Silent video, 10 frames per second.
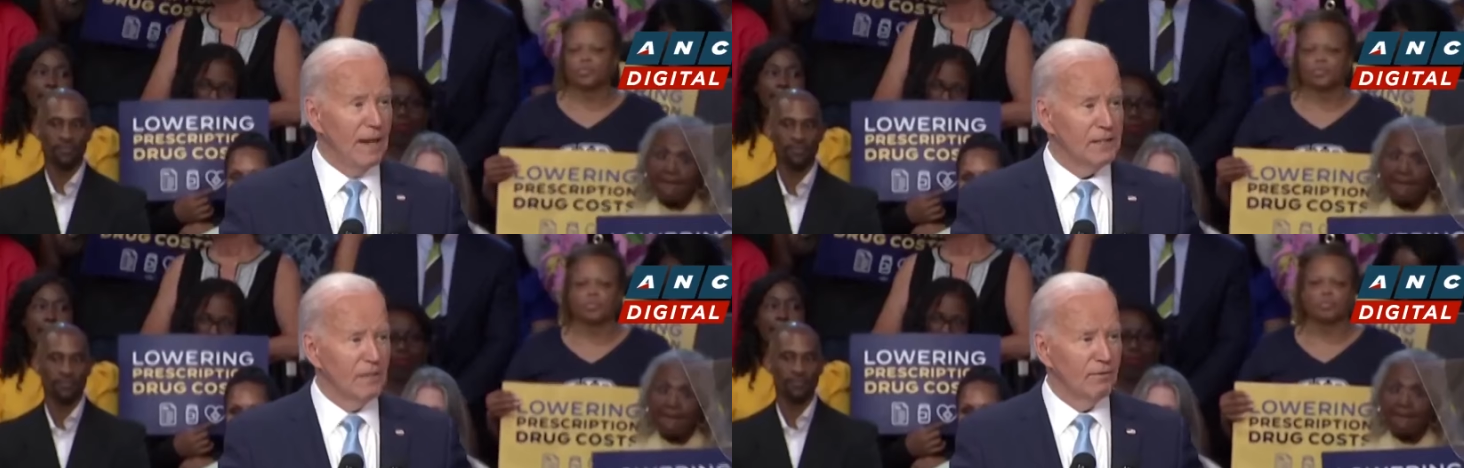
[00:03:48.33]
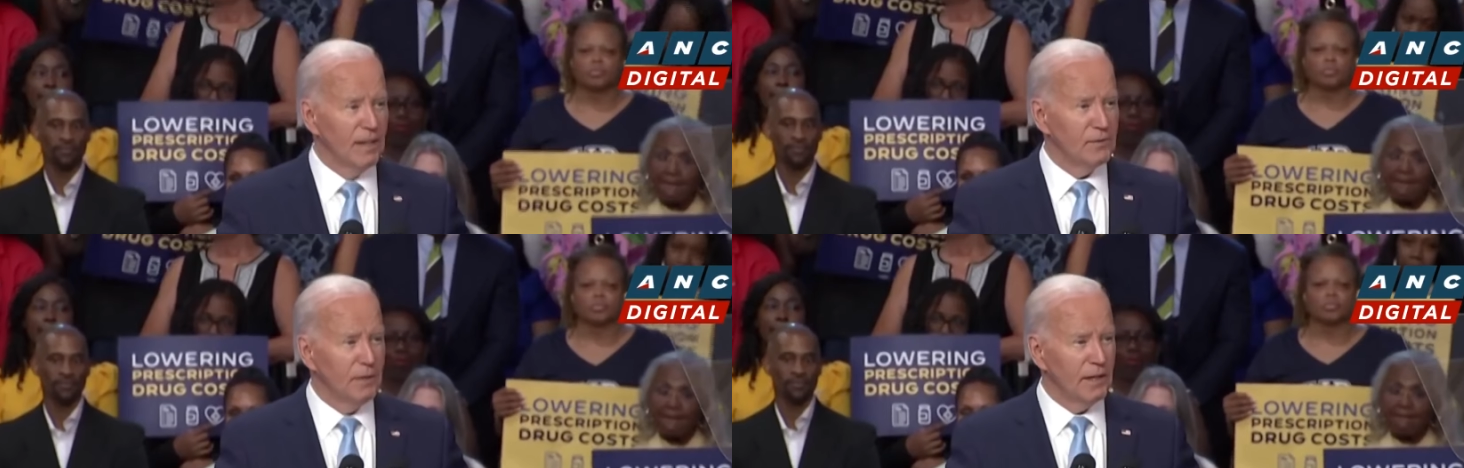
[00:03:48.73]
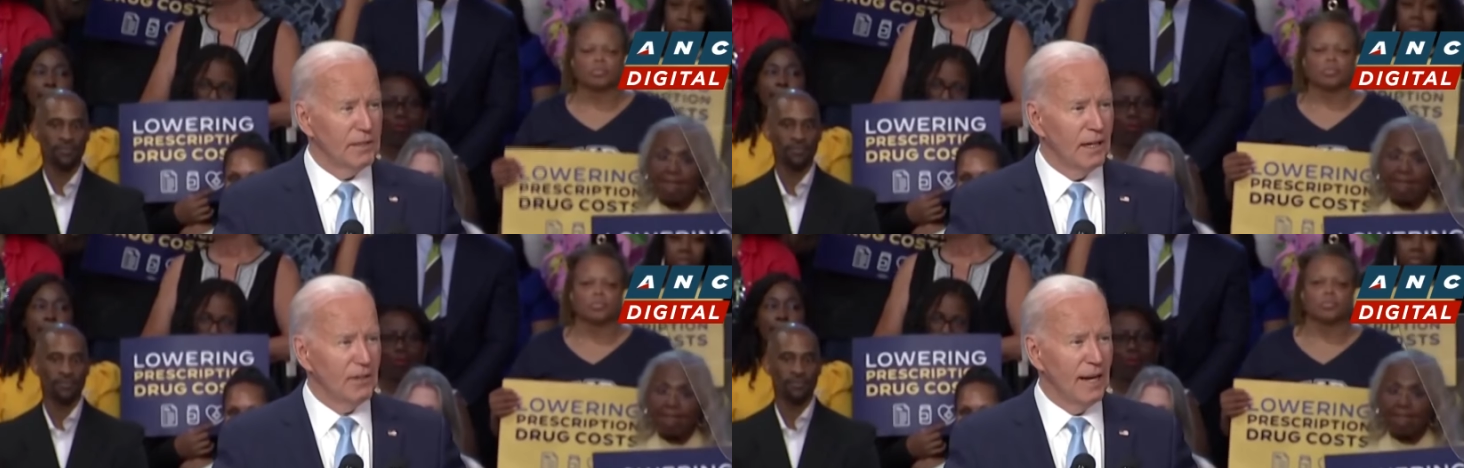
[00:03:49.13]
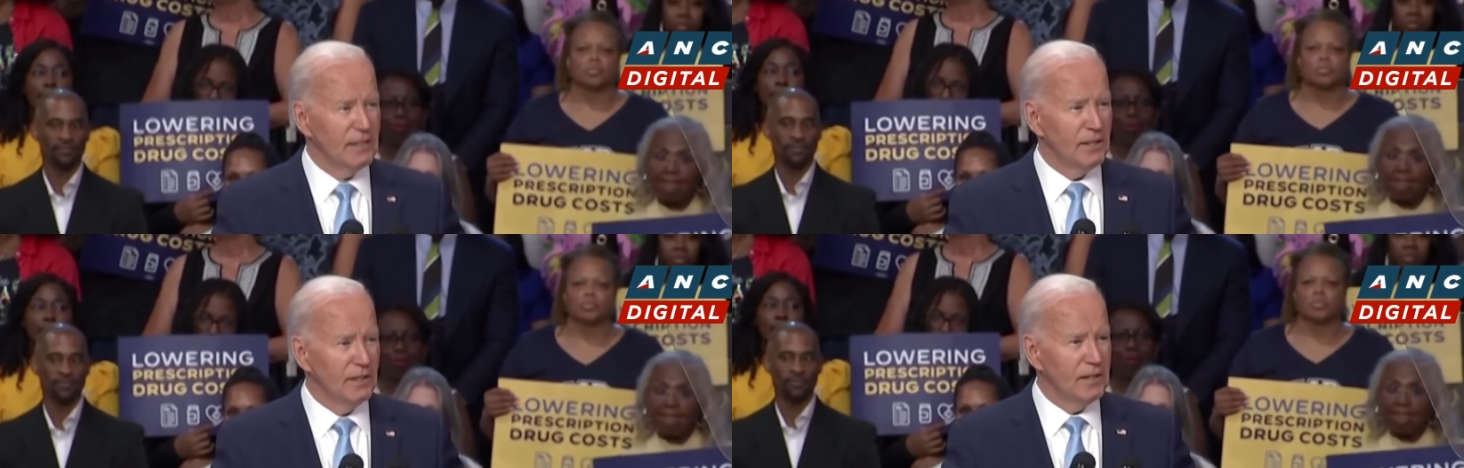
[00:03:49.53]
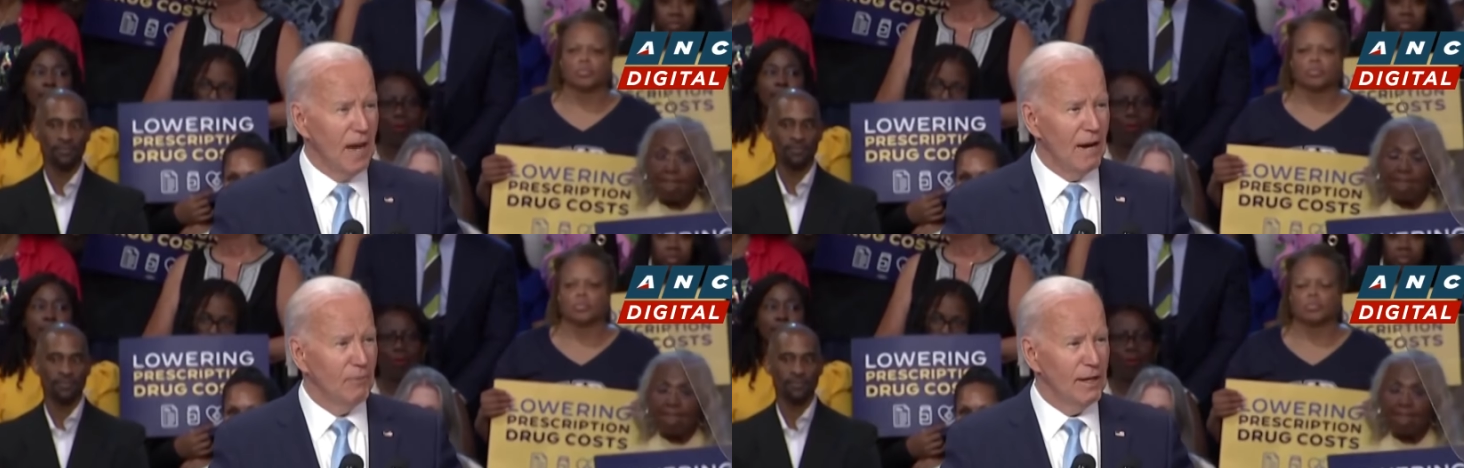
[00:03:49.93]
Speaker 1: passing Inflation Reduction Act thanks to the
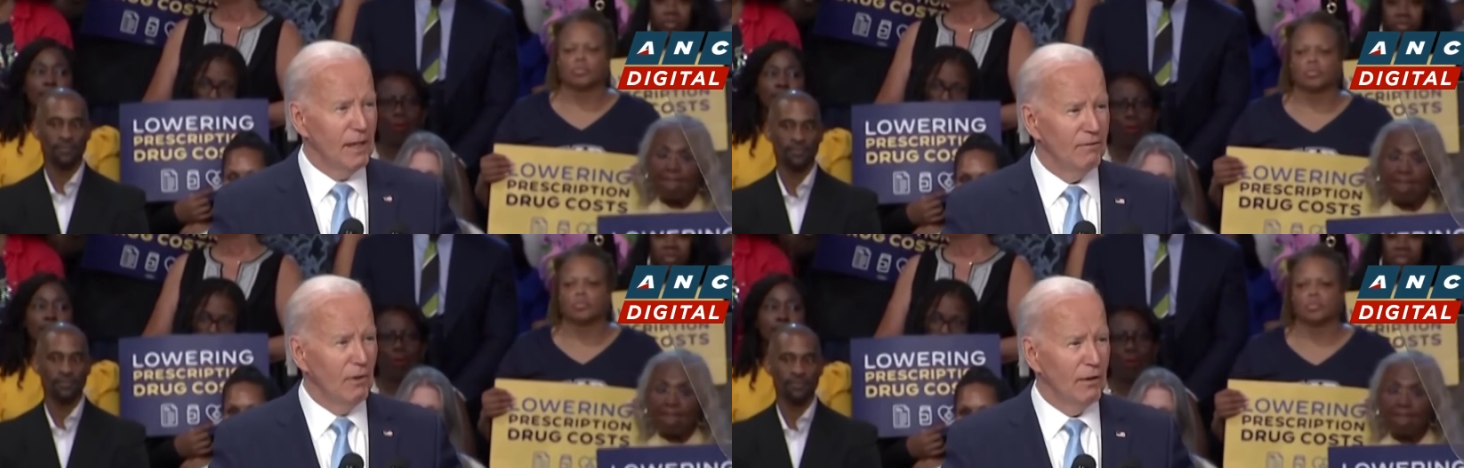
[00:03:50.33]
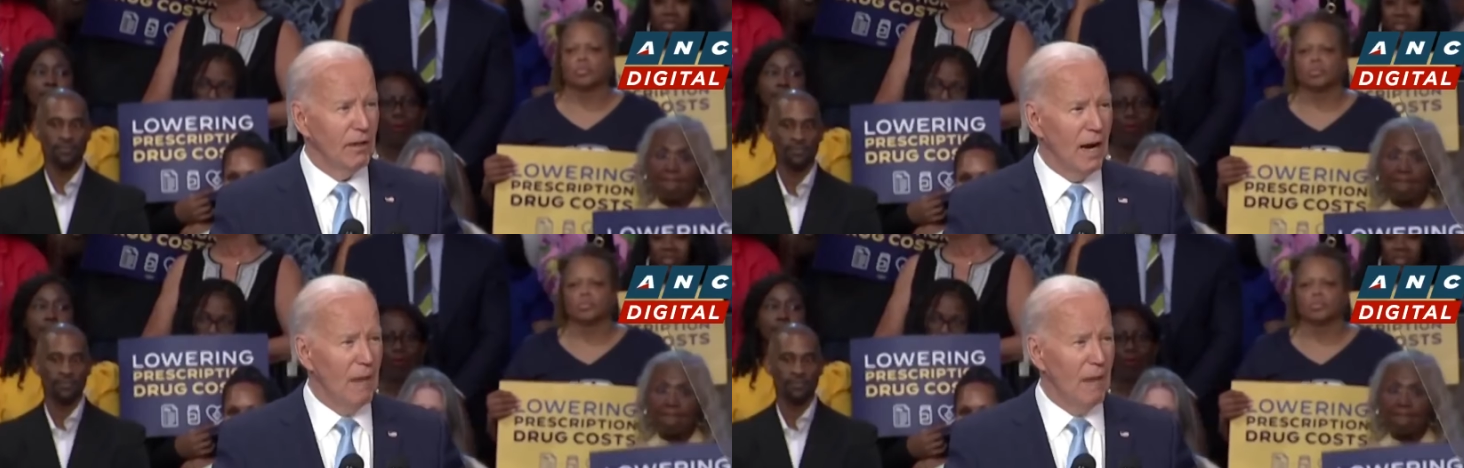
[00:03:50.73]
tie-breaking vote of